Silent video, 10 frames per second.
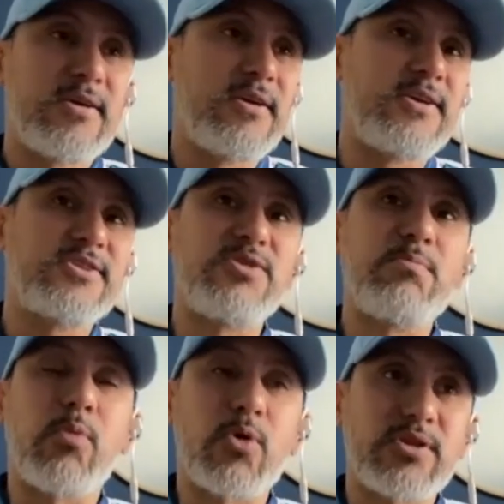it is
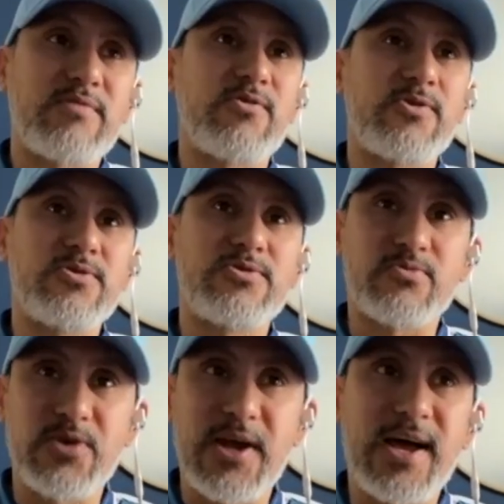important for you to
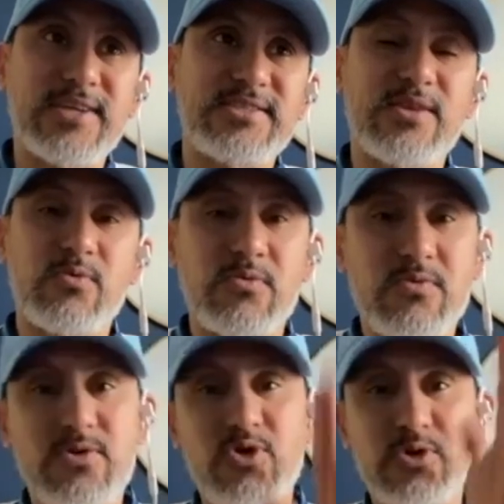realize that
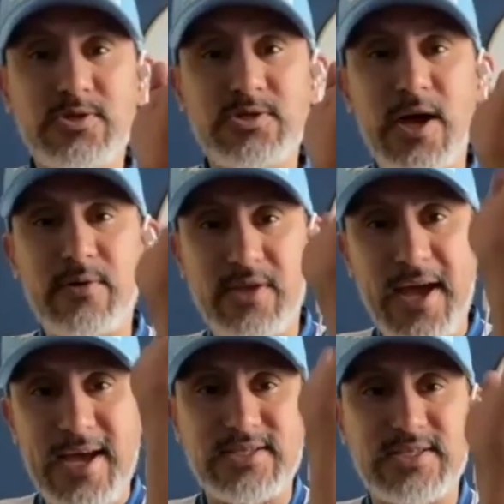you start on the
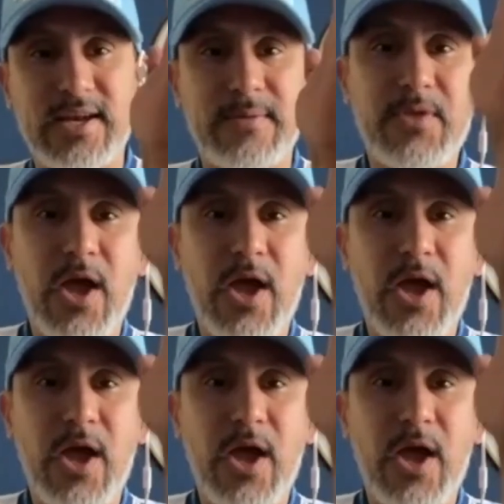handstand,